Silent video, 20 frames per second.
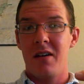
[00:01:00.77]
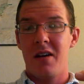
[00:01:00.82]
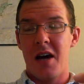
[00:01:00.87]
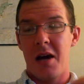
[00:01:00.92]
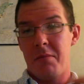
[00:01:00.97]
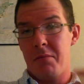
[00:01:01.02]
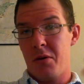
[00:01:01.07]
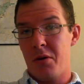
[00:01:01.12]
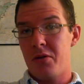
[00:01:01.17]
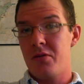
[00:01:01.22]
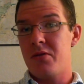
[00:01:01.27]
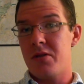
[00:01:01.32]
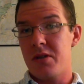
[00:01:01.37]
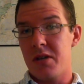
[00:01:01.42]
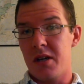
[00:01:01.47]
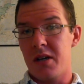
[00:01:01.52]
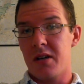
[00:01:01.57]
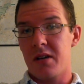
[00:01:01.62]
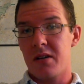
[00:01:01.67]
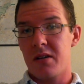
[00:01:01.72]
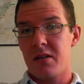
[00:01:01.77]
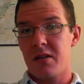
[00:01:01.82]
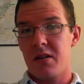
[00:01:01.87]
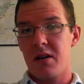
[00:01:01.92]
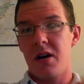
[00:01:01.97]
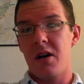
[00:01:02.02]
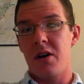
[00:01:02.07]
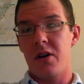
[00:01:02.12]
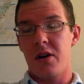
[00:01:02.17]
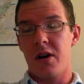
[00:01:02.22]
and producing
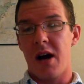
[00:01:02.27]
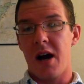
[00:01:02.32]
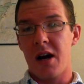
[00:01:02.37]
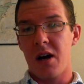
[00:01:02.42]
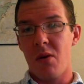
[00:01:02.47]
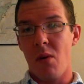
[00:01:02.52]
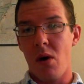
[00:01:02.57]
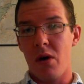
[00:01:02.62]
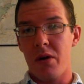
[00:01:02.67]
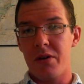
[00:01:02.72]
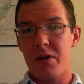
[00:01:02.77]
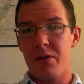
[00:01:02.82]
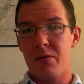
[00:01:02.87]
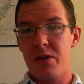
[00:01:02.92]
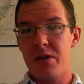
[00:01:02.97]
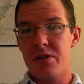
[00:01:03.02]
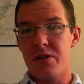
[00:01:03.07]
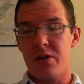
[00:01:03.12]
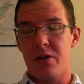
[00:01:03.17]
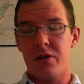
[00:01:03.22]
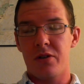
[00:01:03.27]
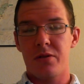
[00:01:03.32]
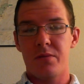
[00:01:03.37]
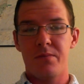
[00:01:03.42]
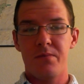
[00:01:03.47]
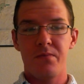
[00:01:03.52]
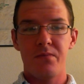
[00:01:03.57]
high quality research.